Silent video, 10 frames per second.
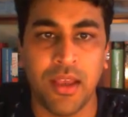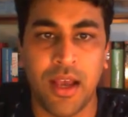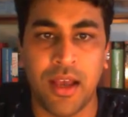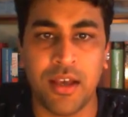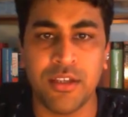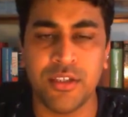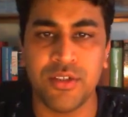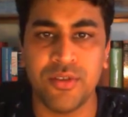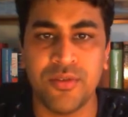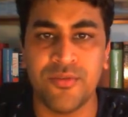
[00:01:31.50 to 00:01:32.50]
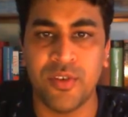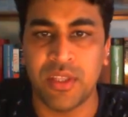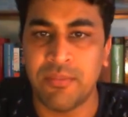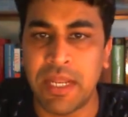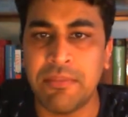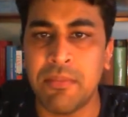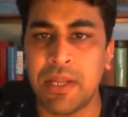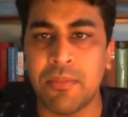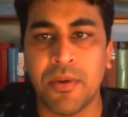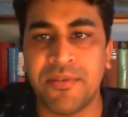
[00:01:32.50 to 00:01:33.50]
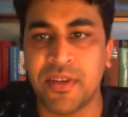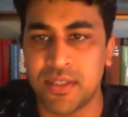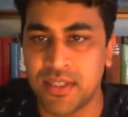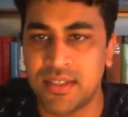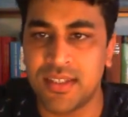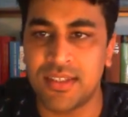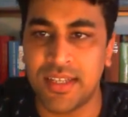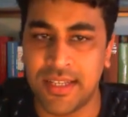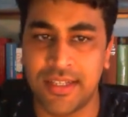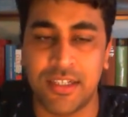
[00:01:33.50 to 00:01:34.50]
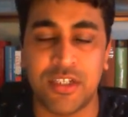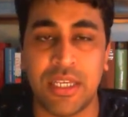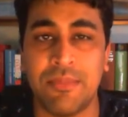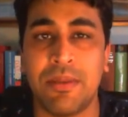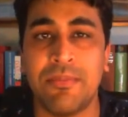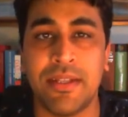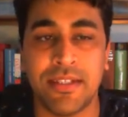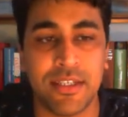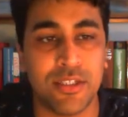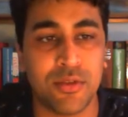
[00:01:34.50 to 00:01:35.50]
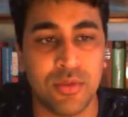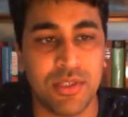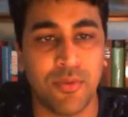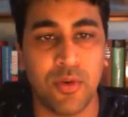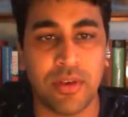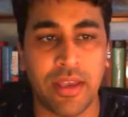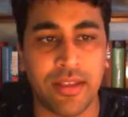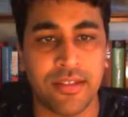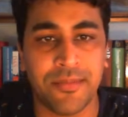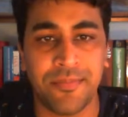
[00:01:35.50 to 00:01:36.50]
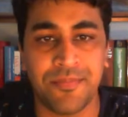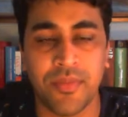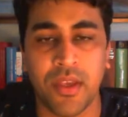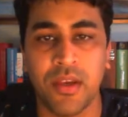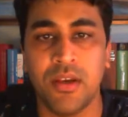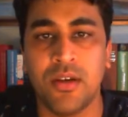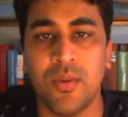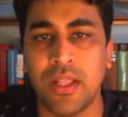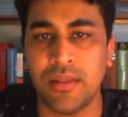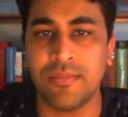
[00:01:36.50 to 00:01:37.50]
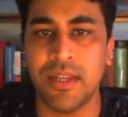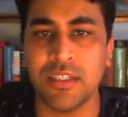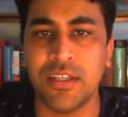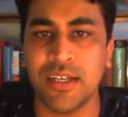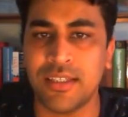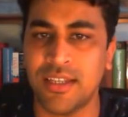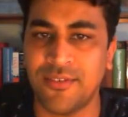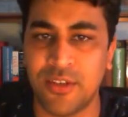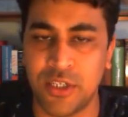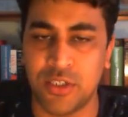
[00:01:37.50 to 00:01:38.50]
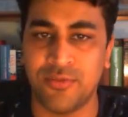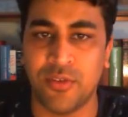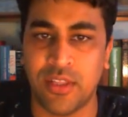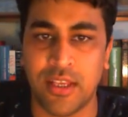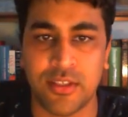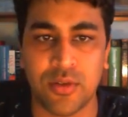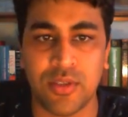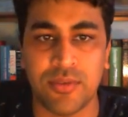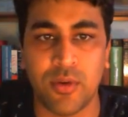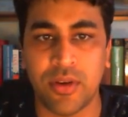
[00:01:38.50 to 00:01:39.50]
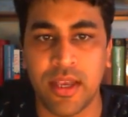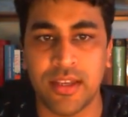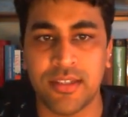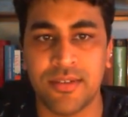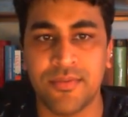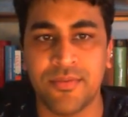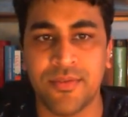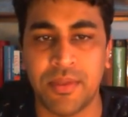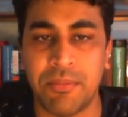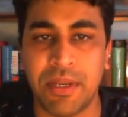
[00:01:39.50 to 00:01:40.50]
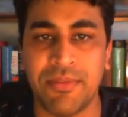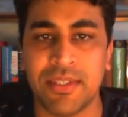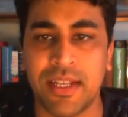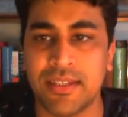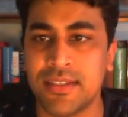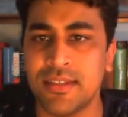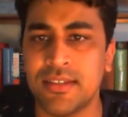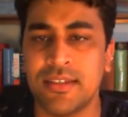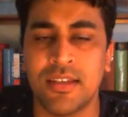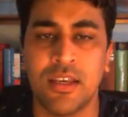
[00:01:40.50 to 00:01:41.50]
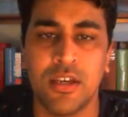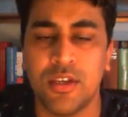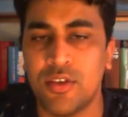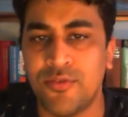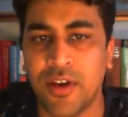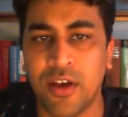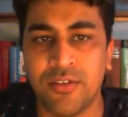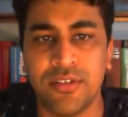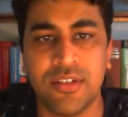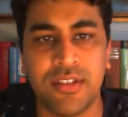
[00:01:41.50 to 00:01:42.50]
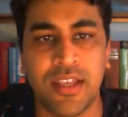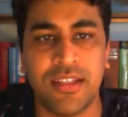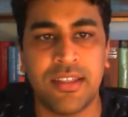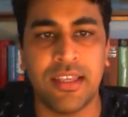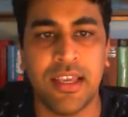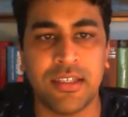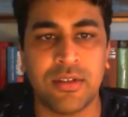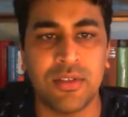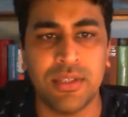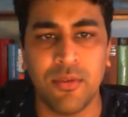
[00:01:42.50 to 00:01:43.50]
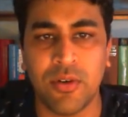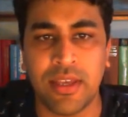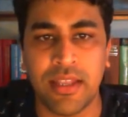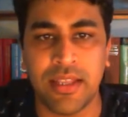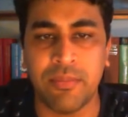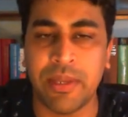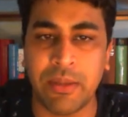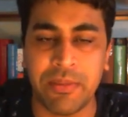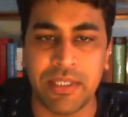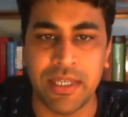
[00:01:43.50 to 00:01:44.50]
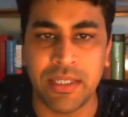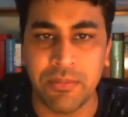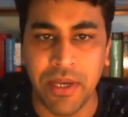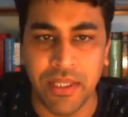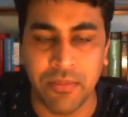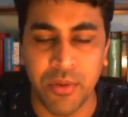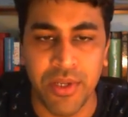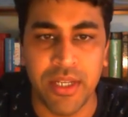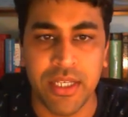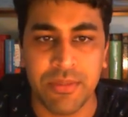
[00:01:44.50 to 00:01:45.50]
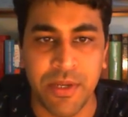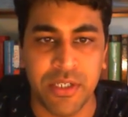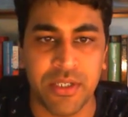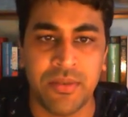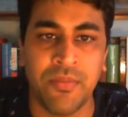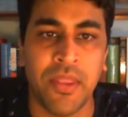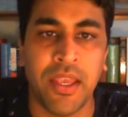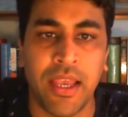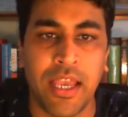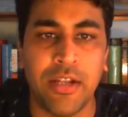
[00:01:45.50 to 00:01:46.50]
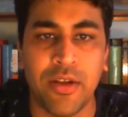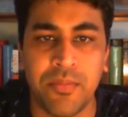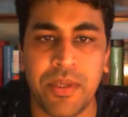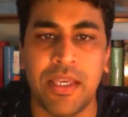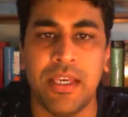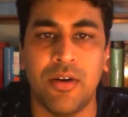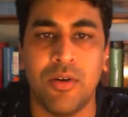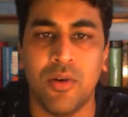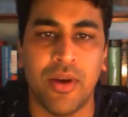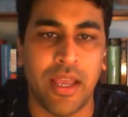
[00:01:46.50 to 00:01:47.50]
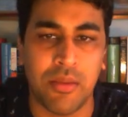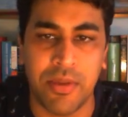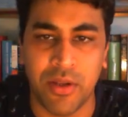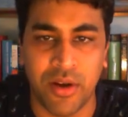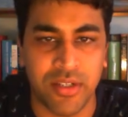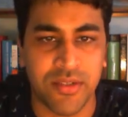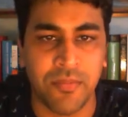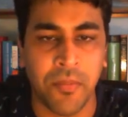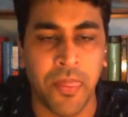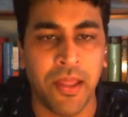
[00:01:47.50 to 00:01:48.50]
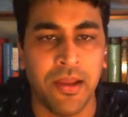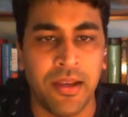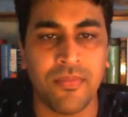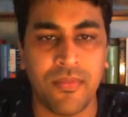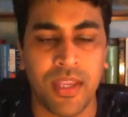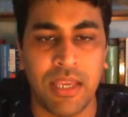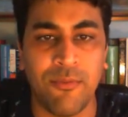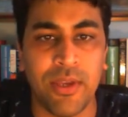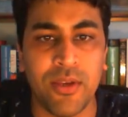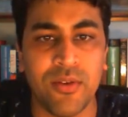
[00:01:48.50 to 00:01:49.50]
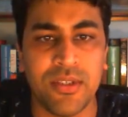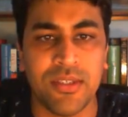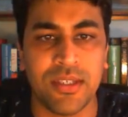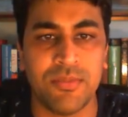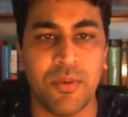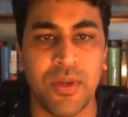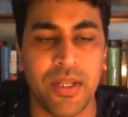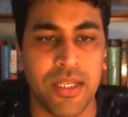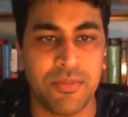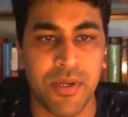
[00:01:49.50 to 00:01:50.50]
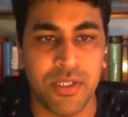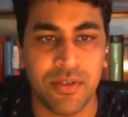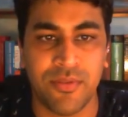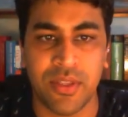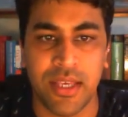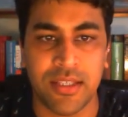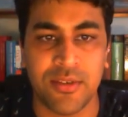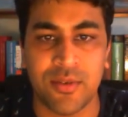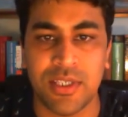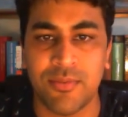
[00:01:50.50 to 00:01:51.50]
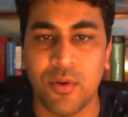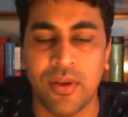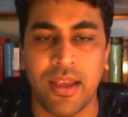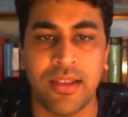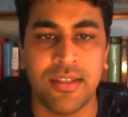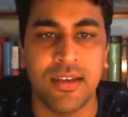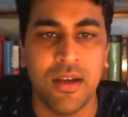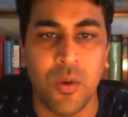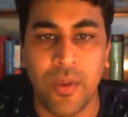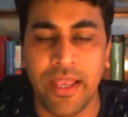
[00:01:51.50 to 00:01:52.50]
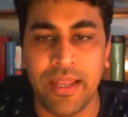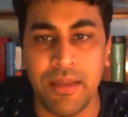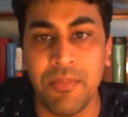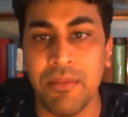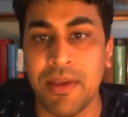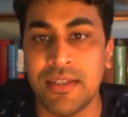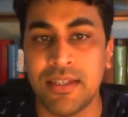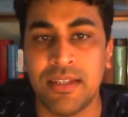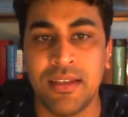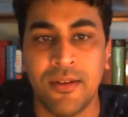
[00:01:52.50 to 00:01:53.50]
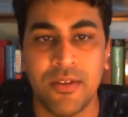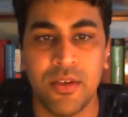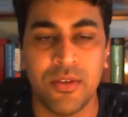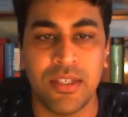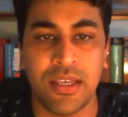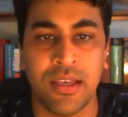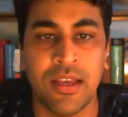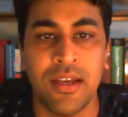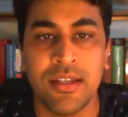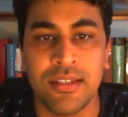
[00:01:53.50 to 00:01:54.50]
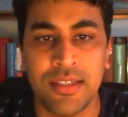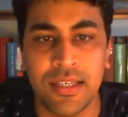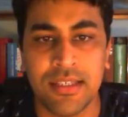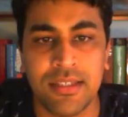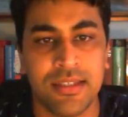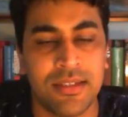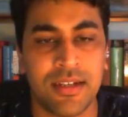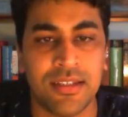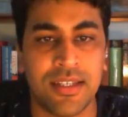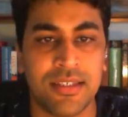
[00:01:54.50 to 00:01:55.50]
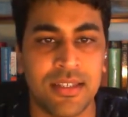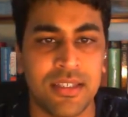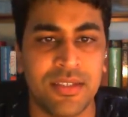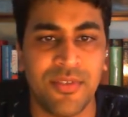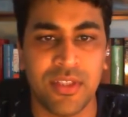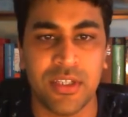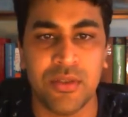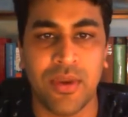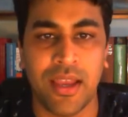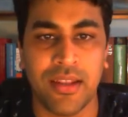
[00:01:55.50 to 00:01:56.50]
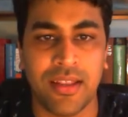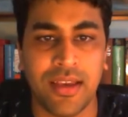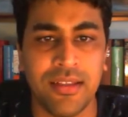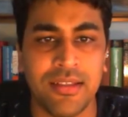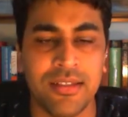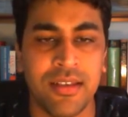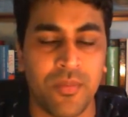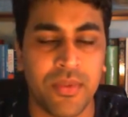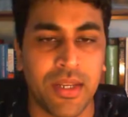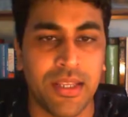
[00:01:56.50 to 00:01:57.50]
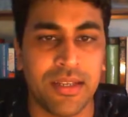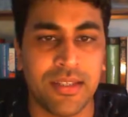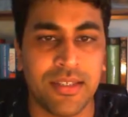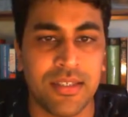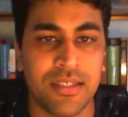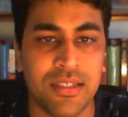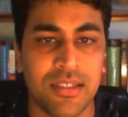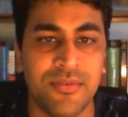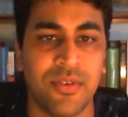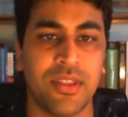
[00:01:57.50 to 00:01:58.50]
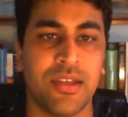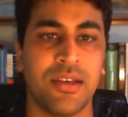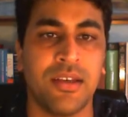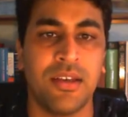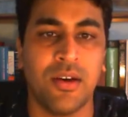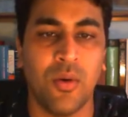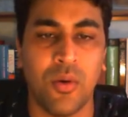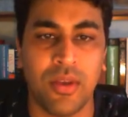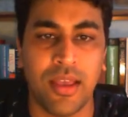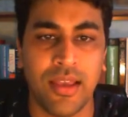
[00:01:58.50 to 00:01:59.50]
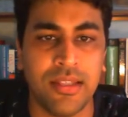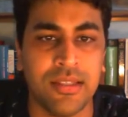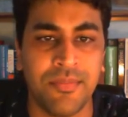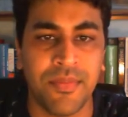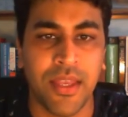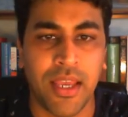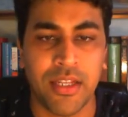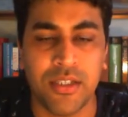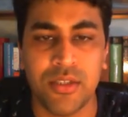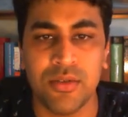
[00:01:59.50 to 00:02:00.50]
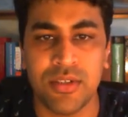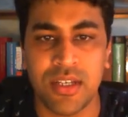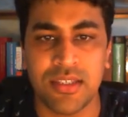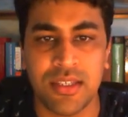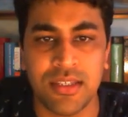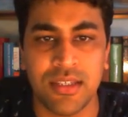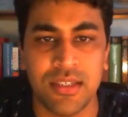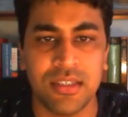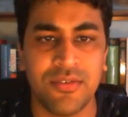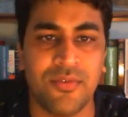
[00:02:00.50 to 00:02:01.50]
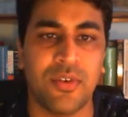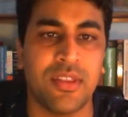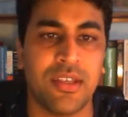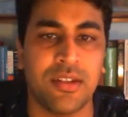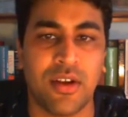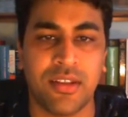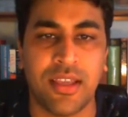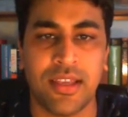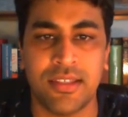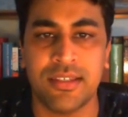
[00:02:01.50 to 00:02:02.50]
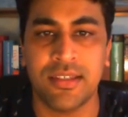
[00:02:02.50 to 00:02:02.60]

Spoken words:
I asked you for the minimum number of transistors needed to implement an exclusive OR gate. Well, let's look at the definition for the exclusive OR gate. From the previous lessons, you found that the exclusive OR gate can be represented by the Boolean expression A0 B or A B0. If we use this Boolean expression for the exclusive OR gate, we can implement it using 6 transistors for the two AND gates, 3 transistors for the OR gate, and 2 transistors for the NOT gates.